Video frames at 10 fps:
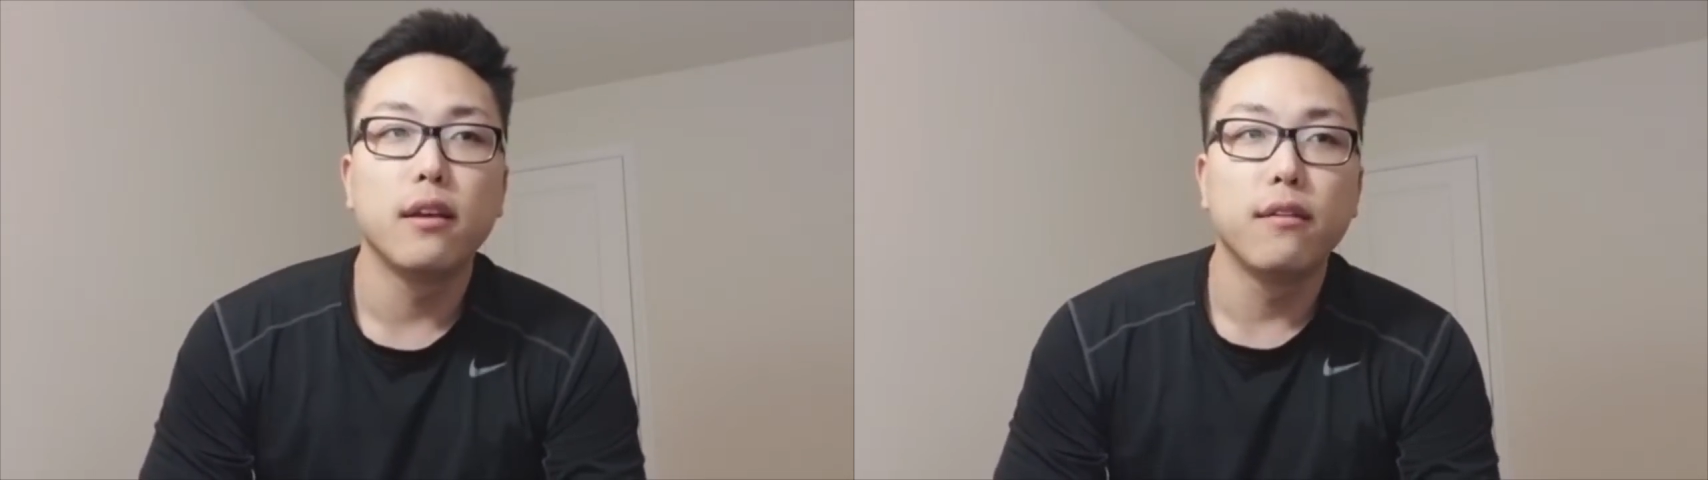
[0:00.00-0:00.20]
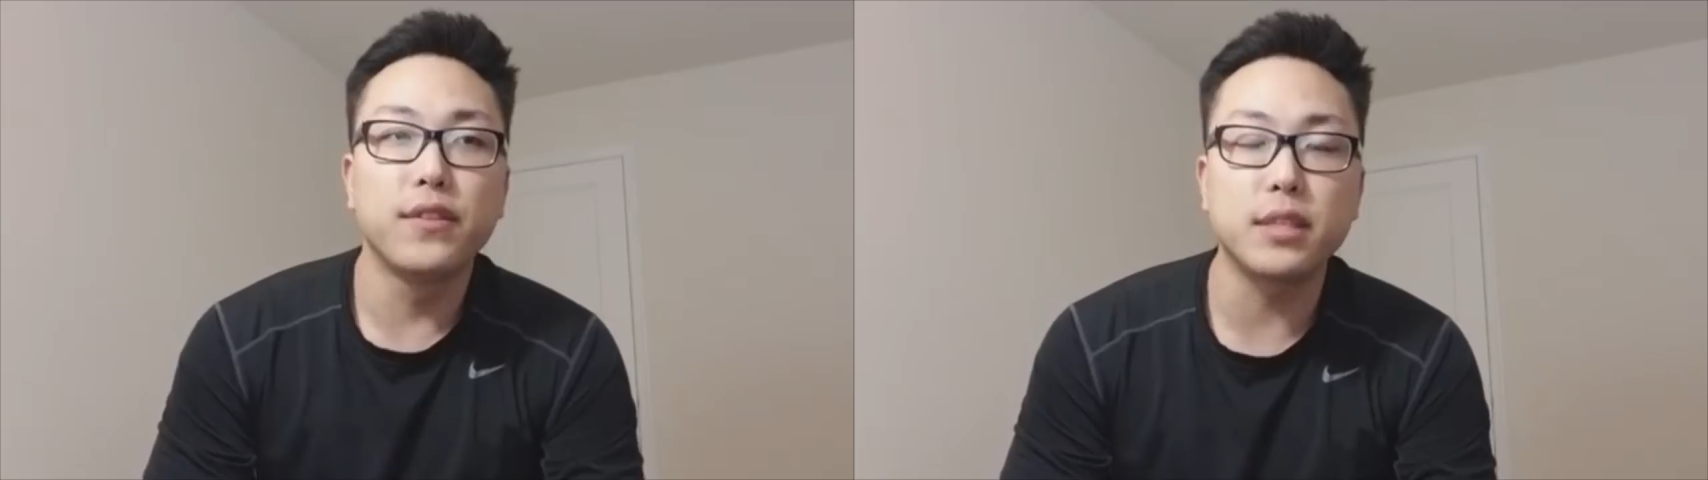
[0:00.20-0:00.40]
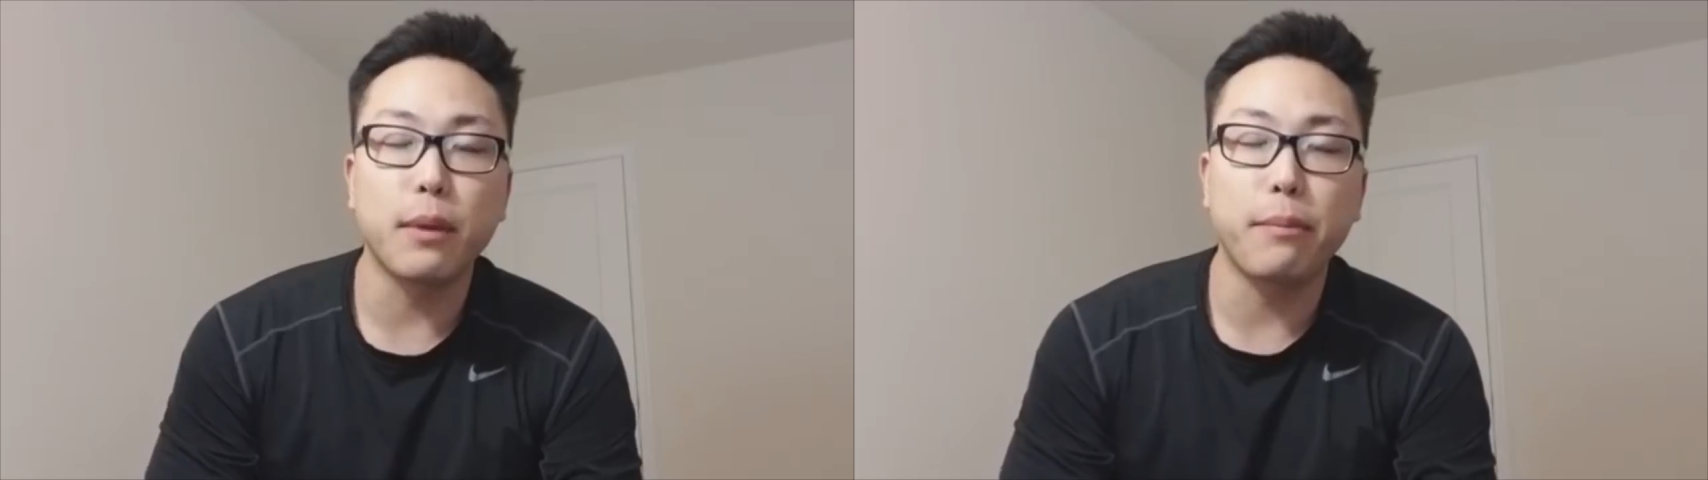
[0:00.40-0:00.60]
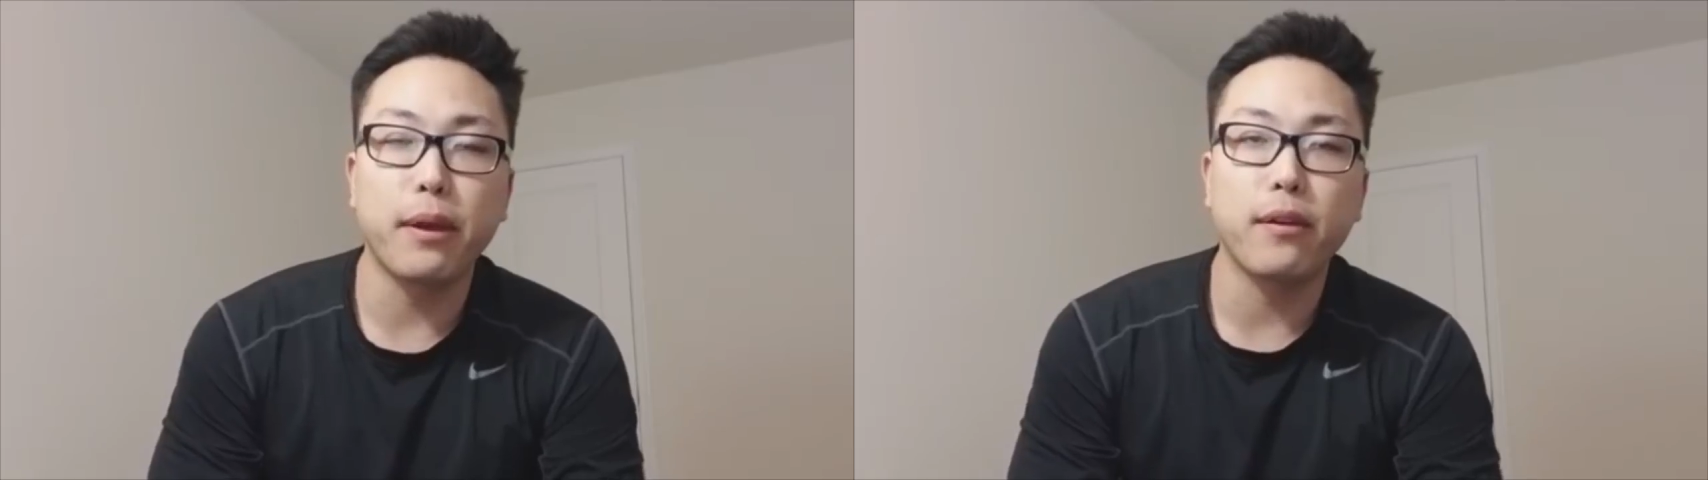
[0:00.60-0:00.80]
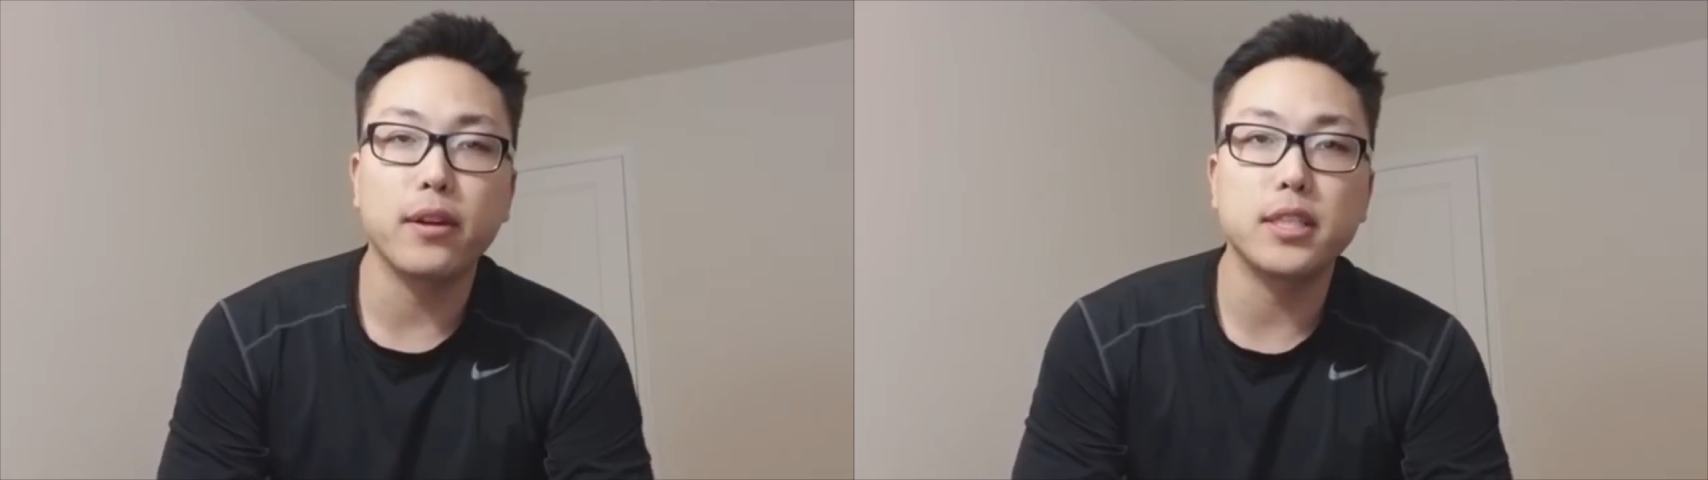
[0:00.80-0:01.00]
visit my
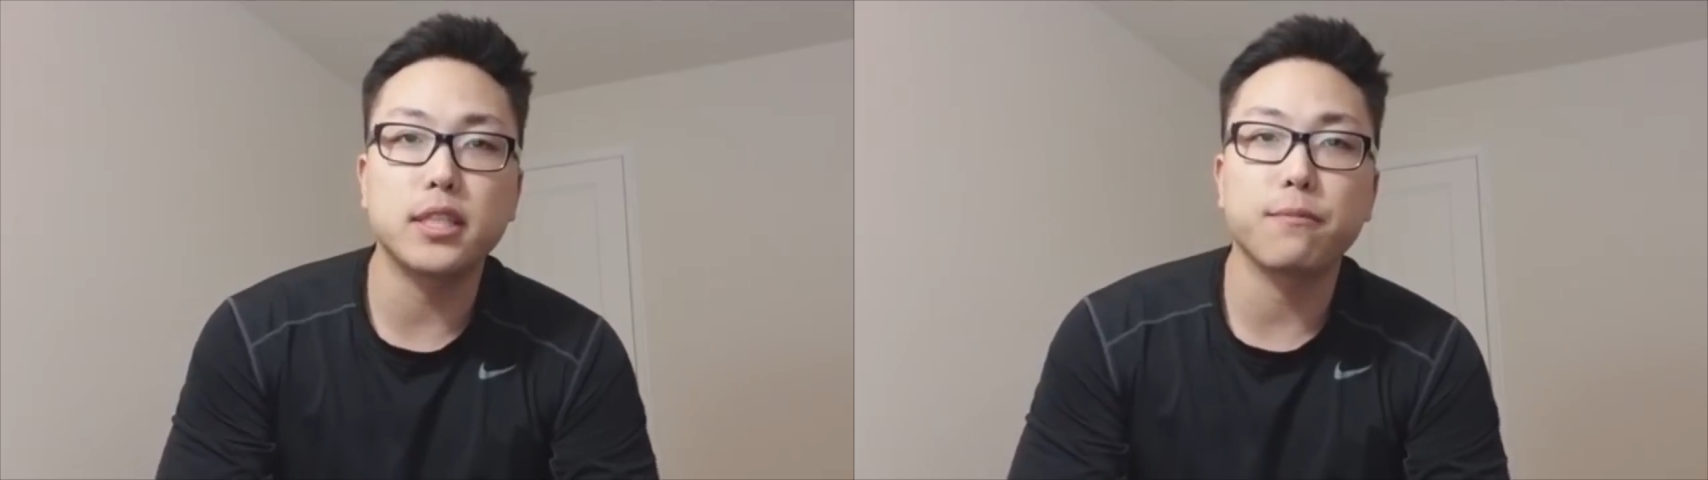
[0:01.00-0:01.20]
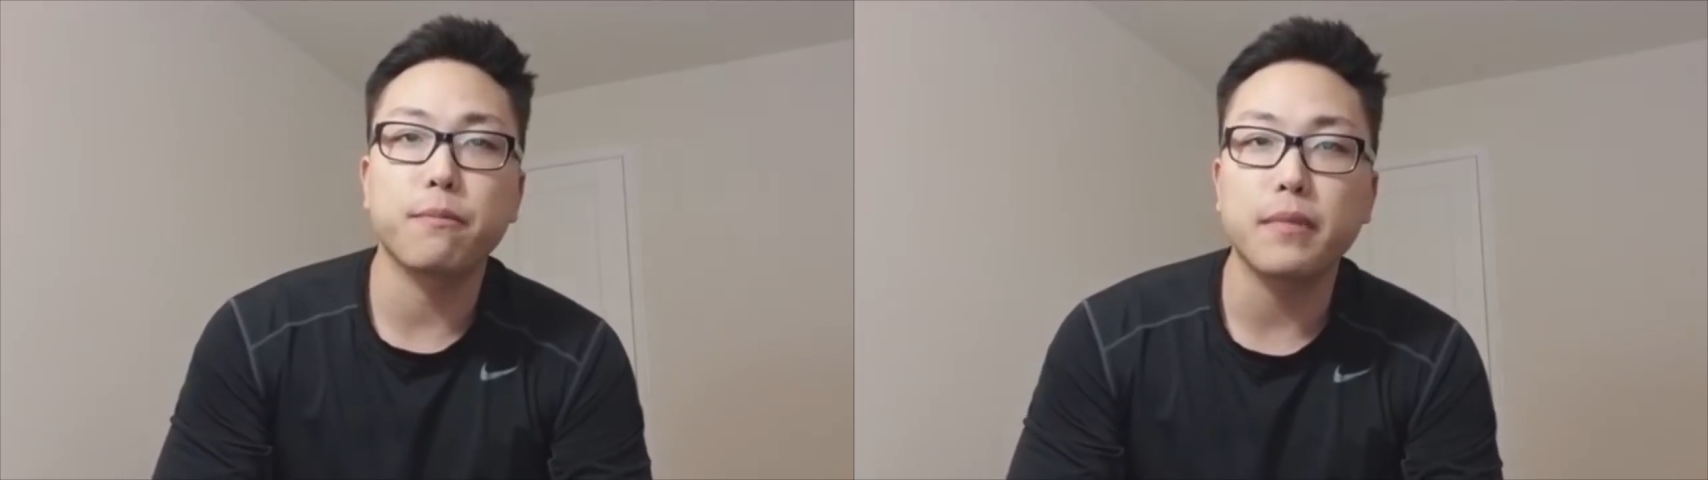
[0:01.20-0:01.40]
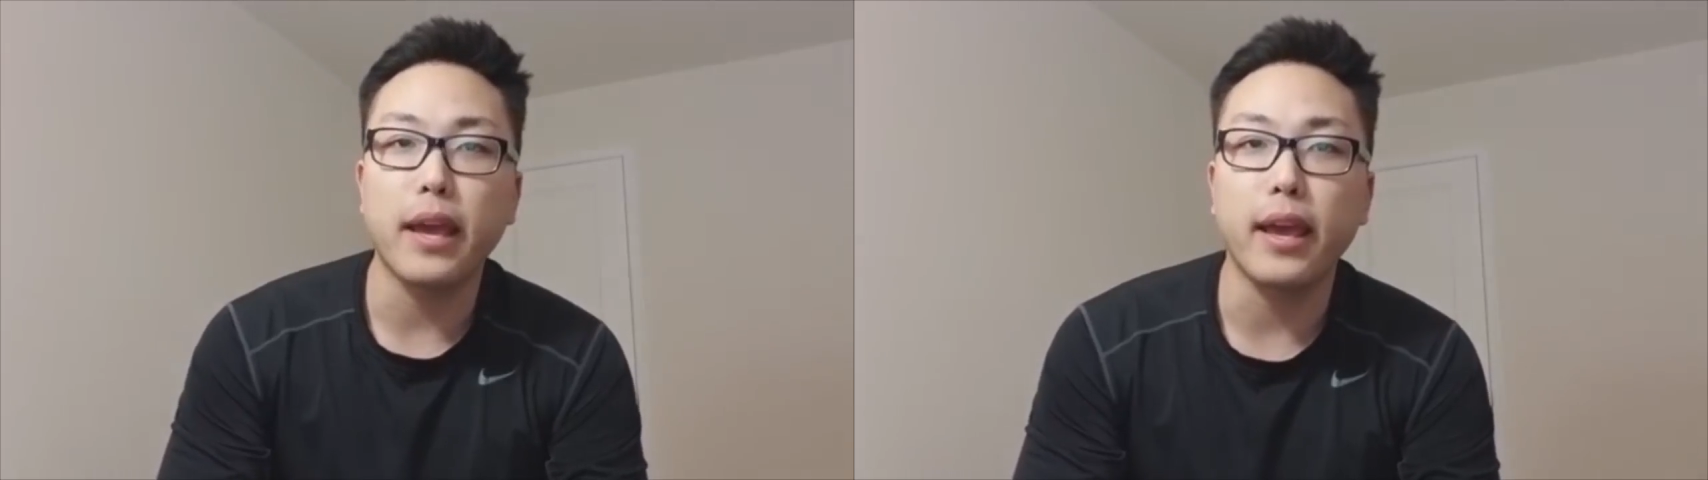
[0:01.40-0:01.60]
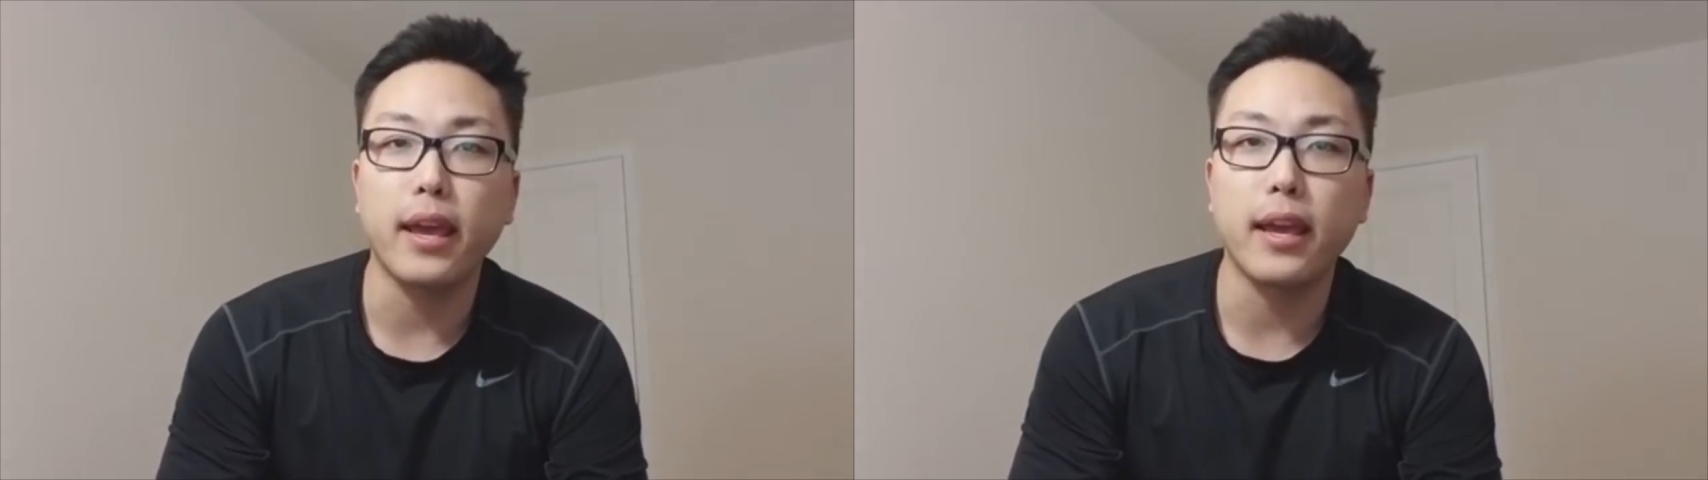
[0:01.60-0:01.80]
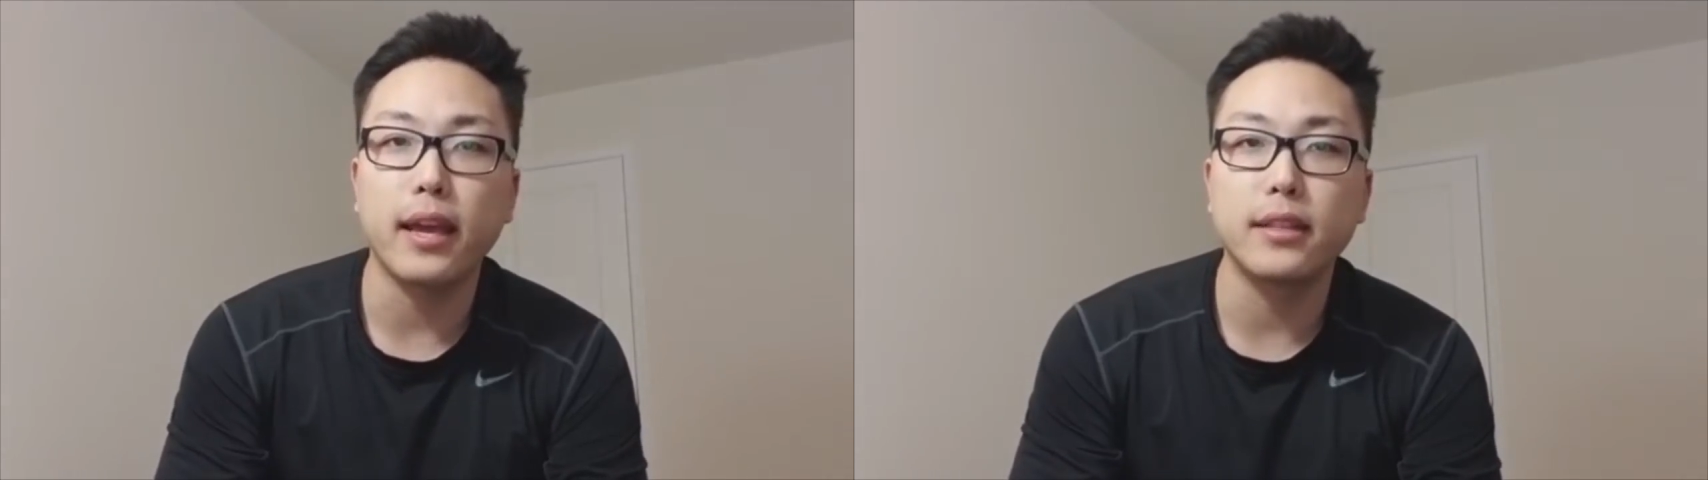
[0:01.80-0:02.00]
parents,
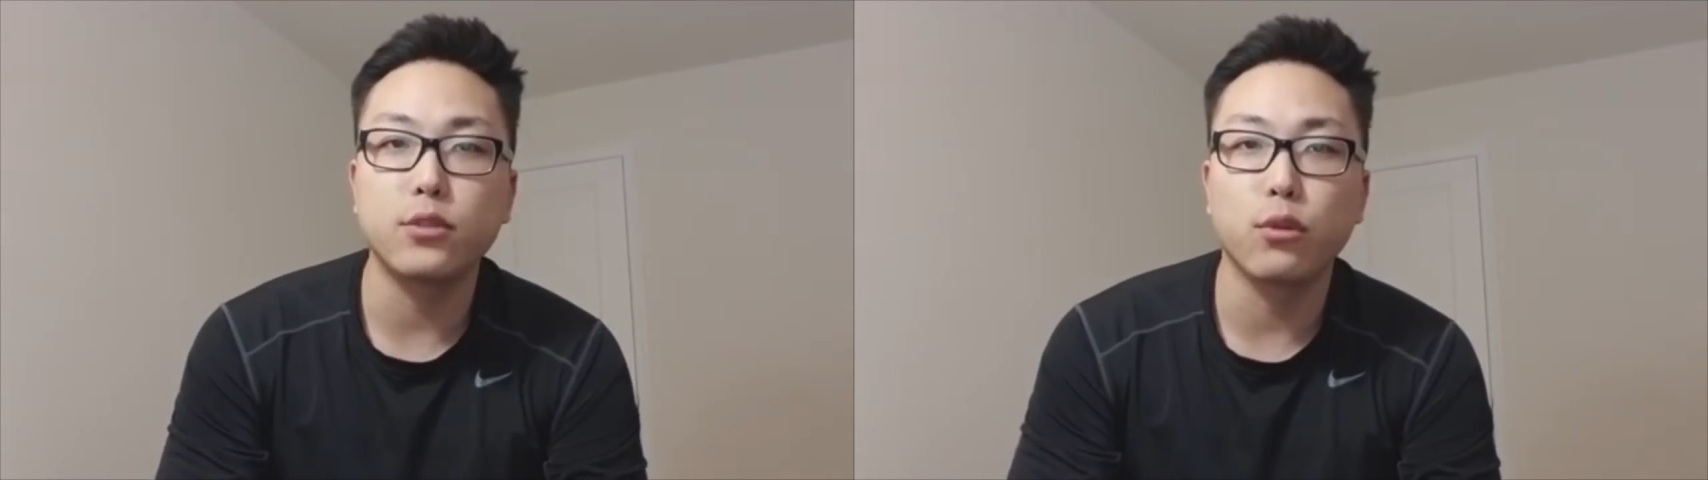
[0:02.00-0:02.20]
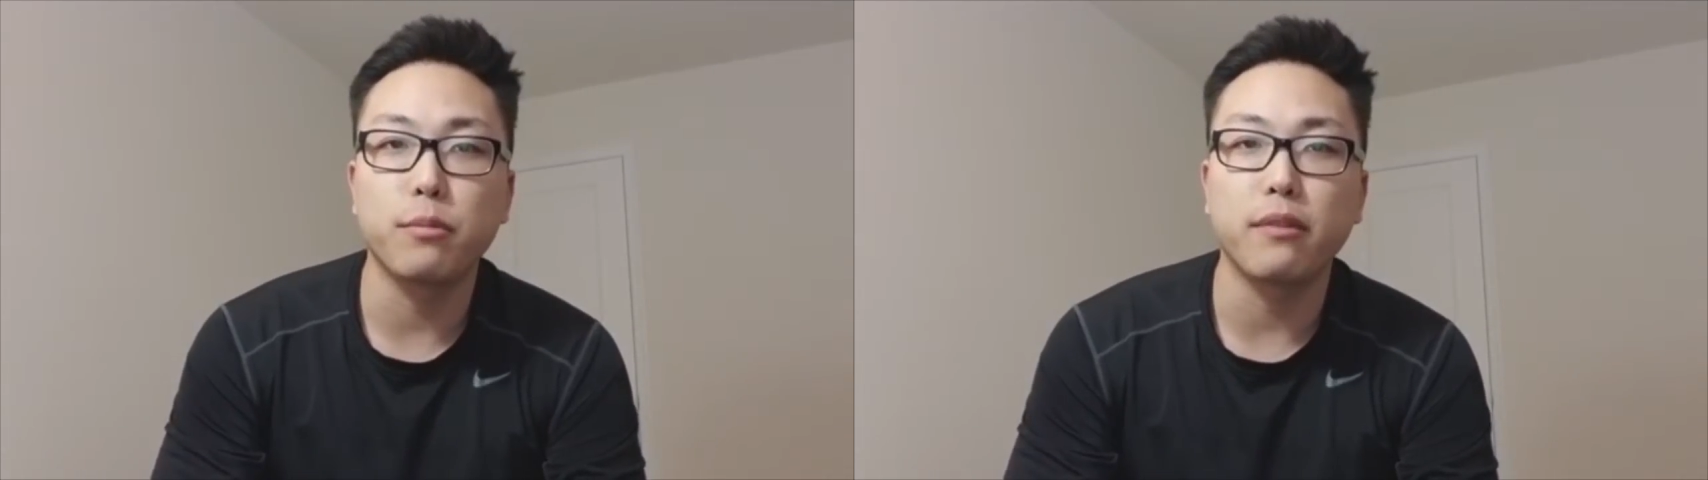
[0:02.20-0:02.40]
and with